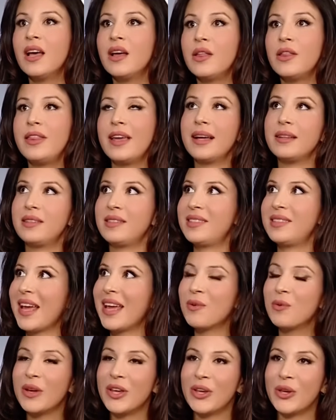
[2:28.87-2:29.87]
that say
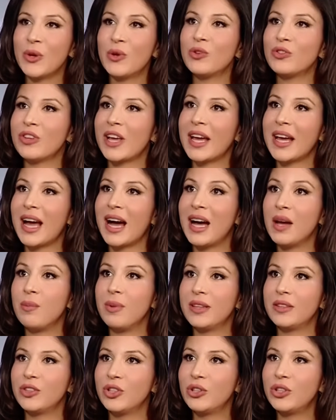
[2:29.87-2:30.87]
we use AI,
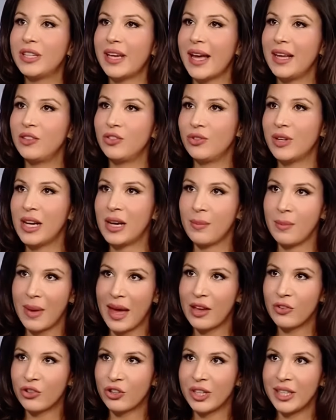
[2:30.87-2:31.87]
but you can't really
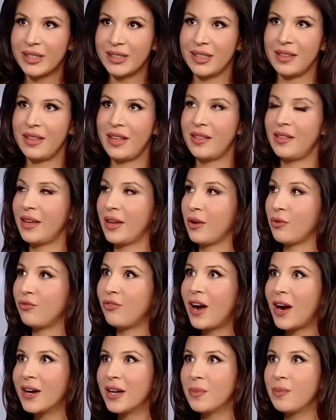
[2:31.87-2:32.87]
measure it, and then they're
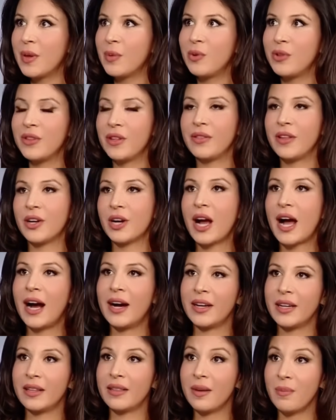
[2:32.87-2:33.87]
firing people and then they're
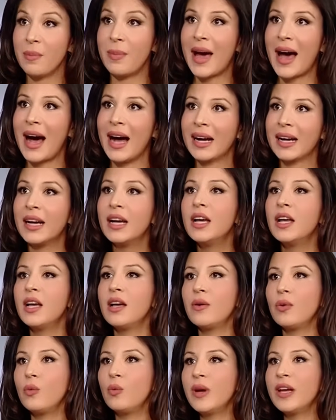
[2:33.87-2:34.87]
hiring them back.
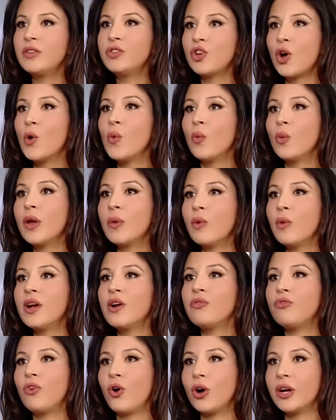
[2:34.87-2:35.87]
We want to
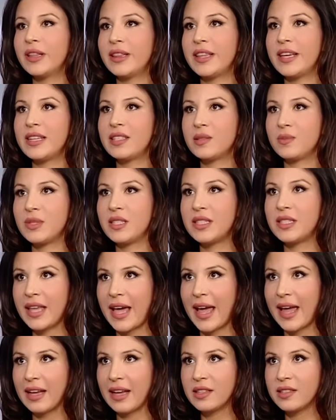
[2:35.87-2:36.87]
avoid these
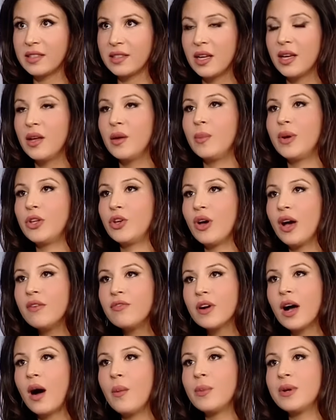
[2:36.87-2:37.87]
mistakes. But you have
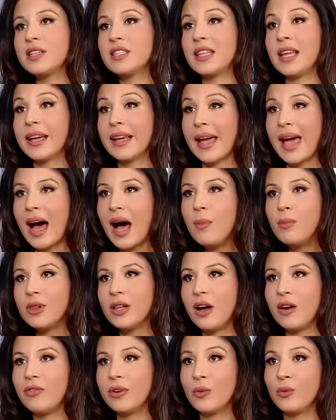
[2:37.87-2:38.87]
companies like
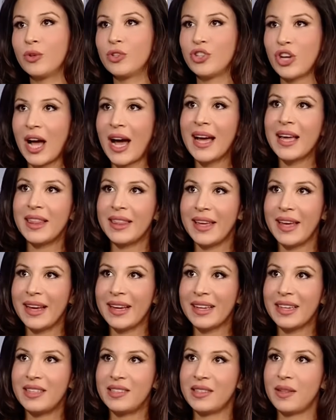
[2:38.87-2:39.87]
AppLovin, which I think
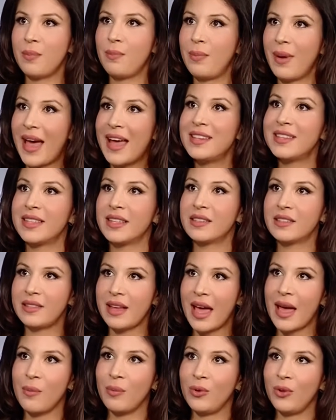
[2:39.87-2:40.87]
is the best
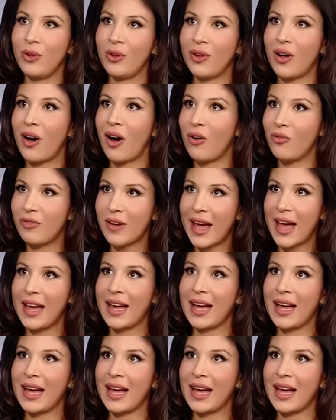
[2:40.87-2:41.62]
example of AI leverage.